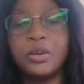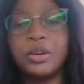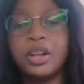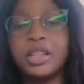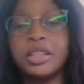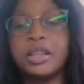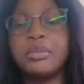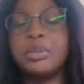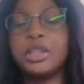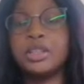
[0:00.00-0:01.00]
or gotten a
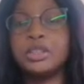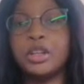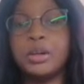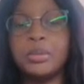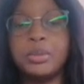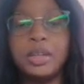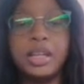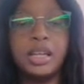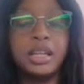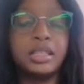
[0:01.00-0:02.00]
better job,
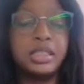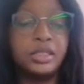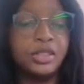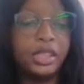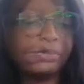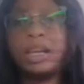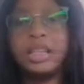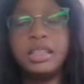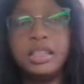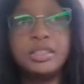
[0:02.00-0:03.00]
etc.
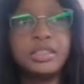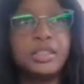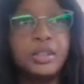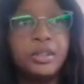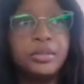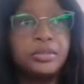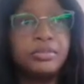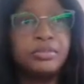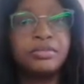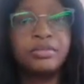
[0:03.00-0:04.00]
And then, so
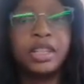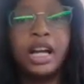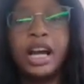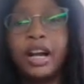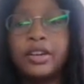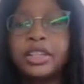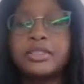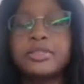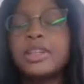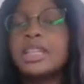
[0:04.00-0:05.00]
how
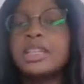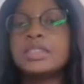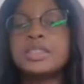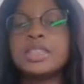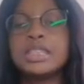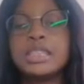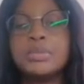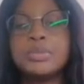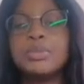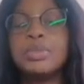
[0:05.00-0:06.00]
can failing to
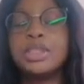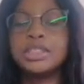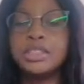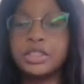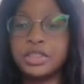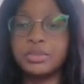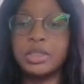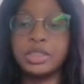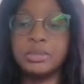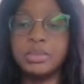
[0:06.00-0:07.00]
accept personal
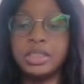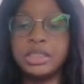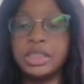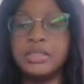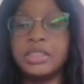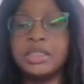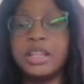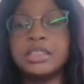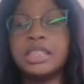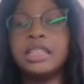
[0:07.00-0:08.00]
responsibility
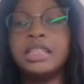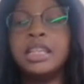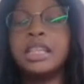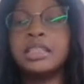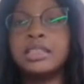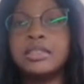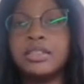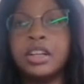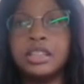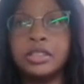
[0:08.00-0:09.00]
result in negative
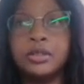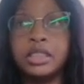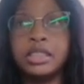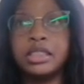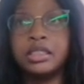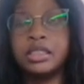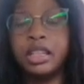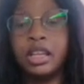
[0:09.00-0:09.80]
consequences?